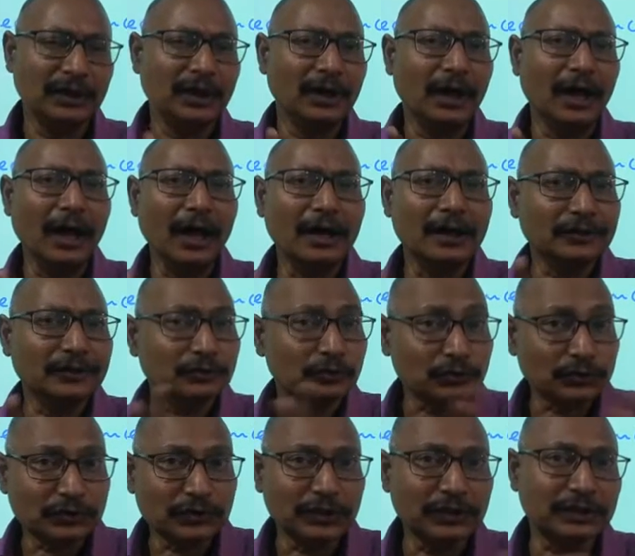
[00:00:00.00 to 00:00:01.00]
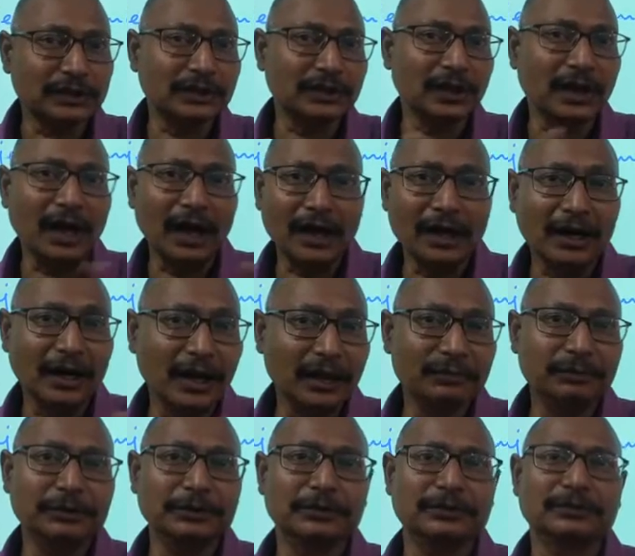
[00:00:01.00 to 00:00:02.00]
are associated, are
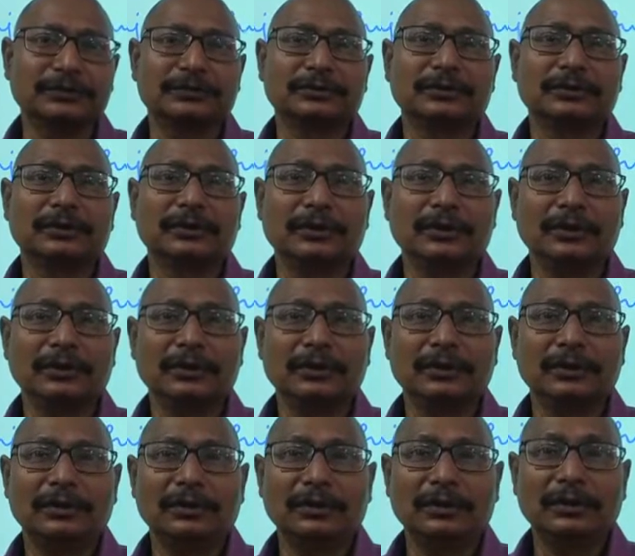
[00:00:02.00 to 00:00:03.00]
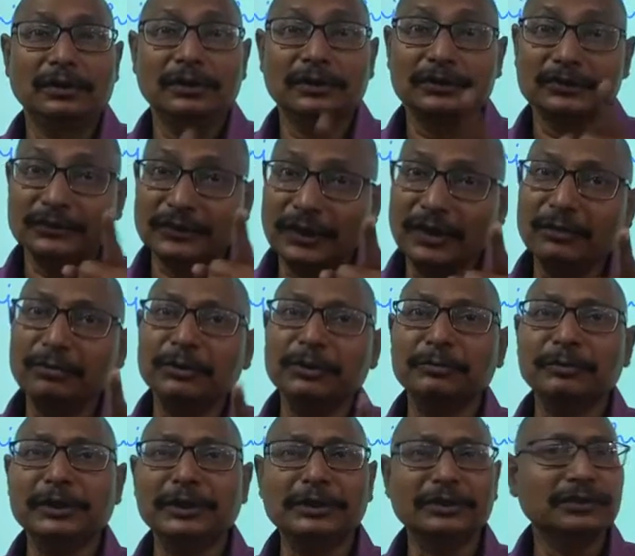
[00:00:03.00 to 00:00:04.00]
having same
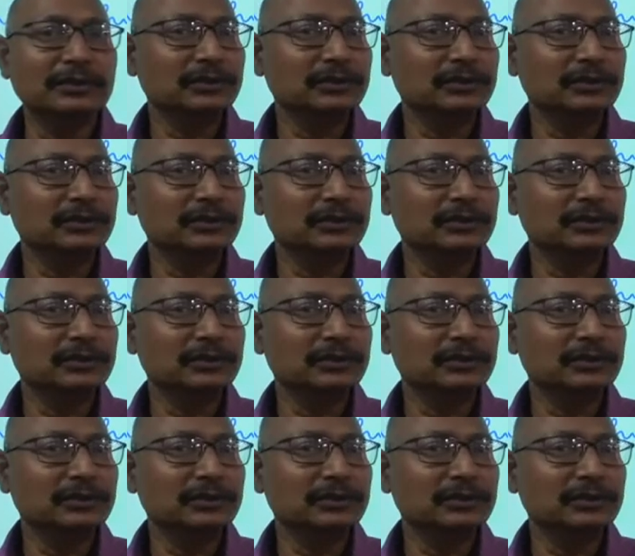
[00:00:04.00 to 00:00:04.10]
image